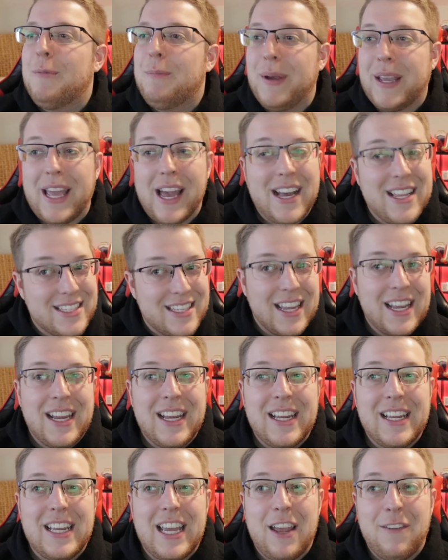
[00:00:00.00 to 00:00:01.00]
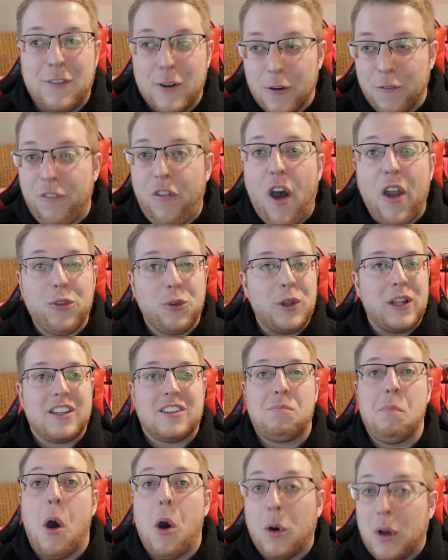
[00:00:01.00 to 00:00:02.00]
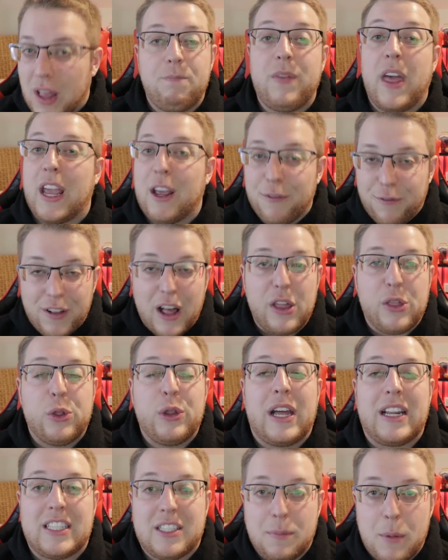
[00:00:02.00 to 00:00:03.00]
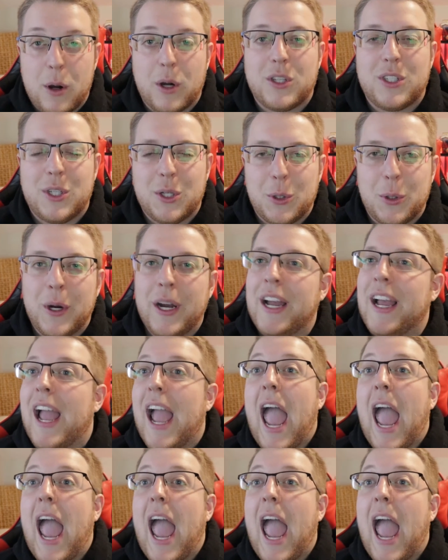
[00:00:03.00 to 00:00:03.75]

because if you're flying through that smoke, they can fly through that smoke too.